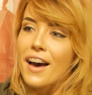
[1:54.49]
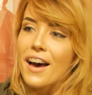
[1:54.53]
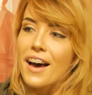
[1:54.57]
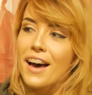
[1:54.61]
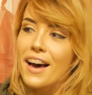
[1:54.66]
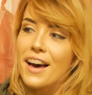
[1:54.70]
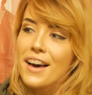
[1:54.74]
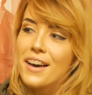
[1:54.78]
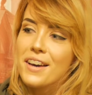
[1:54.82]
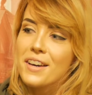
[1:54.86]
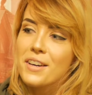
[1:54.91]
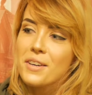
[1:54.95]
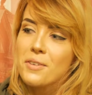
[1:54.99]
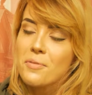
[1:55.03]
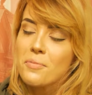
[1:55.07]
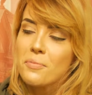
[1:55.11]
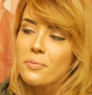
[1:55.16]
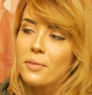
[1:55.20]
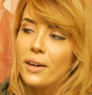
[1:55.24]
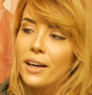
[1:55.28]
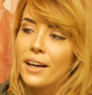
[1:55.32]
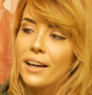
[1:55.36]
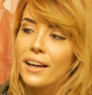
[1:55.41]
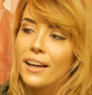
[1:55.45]

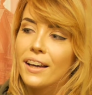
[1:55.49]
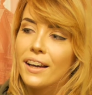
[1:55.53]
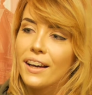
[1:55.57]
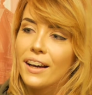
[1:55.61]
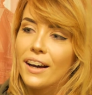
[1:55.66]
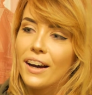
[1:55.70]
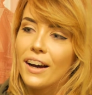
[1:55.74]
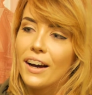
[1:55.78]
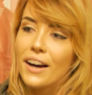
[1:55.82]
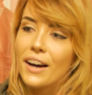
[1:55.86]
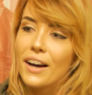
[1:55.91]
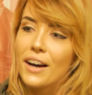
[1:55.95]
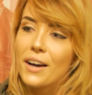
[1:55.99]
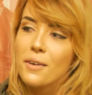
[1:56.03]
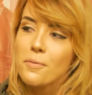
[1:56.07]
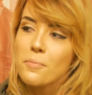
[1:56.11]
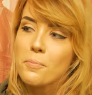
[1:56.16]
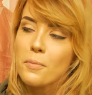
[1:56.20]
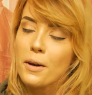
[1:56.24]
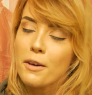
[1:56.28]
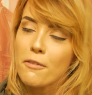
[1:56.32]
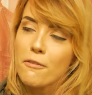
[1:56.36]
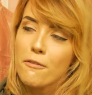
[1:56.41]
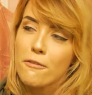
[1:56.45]

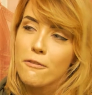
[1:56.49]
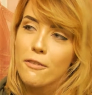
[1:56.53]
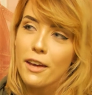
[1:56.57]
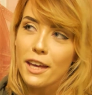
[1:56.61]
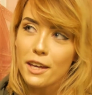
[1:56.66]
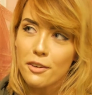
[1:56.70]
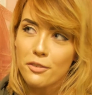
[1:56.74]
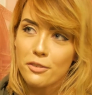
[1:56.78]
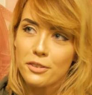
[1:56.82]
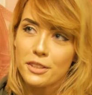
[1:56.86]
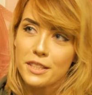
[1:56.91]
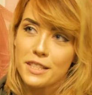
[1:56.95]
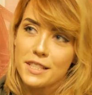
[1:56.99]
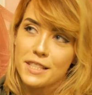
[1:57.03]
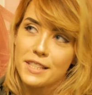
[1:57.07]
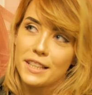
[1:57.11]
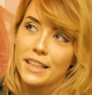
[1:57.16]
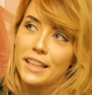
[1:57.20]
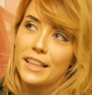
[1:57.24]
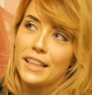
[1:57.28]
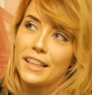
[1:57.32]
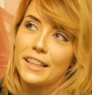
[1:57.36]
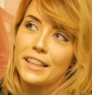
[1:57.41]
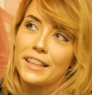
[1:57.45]
My favourite
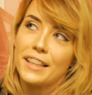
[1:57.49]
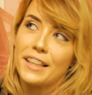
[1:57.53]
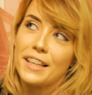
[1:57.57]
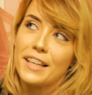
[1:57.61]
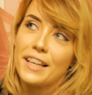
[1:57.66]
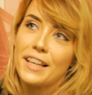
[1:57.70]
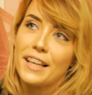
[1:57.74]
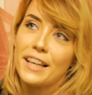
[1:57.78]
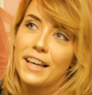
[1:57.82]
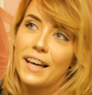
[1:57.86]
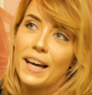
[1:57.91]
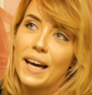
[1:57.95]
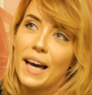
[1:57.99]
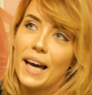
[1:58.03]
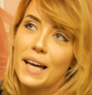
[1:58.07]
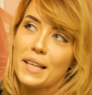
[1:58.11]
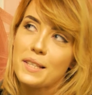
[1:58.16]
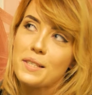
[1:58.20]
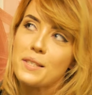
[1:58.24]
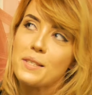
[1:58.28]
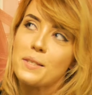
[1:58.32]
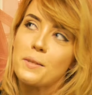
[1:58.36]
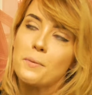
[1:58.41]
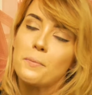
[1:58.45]
scene
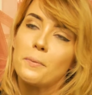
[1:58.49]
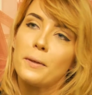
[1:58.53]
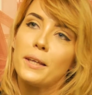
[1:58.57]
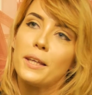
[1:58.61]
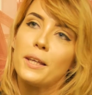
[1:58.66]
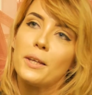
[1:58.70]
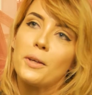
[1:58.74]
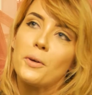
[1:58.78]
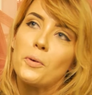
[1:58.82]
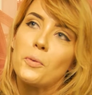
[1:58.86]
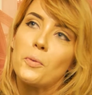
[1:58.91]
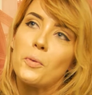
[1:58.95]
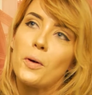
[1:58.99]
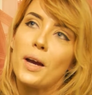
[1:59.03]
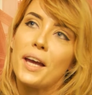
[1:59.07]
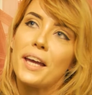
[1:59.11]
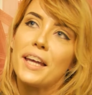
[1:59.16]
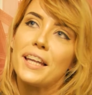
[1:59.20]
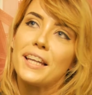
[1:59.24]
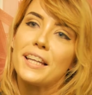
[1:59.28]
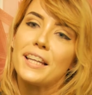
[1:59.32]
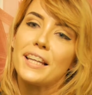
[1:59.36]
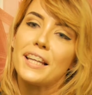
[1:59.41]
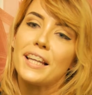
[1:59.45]
has to be
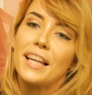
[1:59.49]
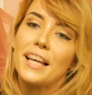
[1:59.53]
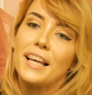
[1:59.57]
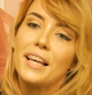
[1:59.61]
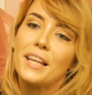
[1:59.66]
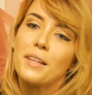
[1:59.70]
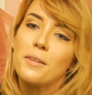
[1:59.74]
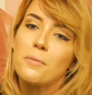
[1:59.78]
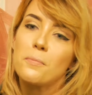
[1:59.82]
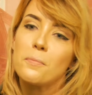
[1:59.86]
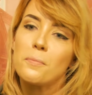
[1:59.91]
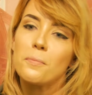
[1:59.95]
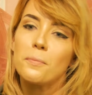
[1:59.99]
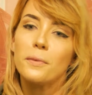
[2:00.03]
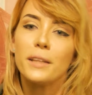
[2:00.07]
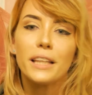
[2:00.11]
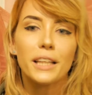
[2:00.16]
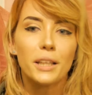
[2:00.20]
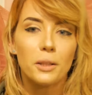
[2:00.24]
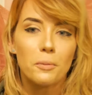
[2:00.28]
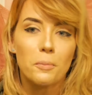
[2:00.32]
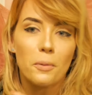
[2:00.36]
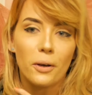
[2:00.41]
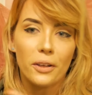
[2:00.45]
when
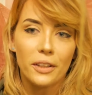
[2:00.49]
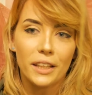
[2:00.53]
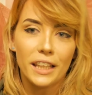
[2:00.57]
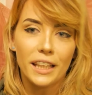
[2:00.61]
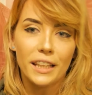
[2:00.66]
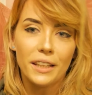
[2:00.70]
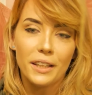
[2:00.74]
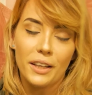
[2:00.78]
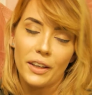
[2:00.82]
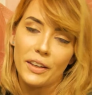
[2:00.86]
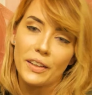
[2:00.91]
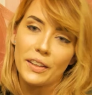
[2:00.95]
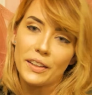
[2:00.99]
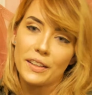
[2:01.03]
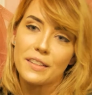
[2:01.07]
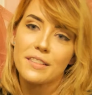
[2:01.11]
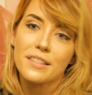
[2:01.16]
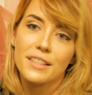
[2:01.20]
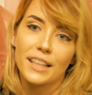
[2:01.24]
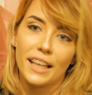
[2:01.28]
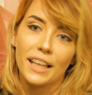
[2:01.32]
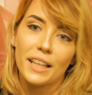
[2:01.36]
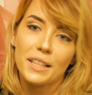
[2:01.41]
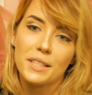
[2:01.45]
little Bonnie, our little
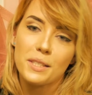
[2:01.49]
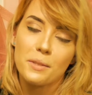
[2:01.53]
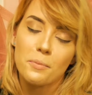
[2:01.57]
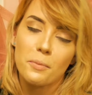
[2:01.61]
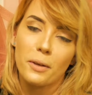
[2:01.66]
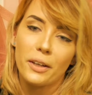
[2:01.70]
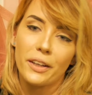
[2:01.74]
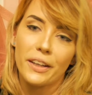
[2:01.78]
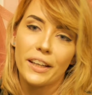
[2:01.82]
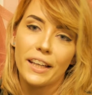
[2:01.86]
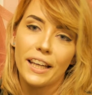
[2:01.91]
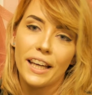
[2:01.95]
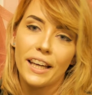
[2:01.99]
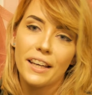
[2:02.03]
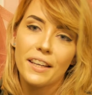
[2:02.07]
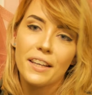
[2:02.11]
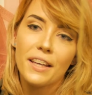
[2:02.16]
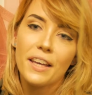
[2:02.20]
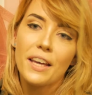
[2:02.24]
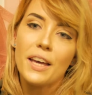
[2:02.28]
skeleton marionette,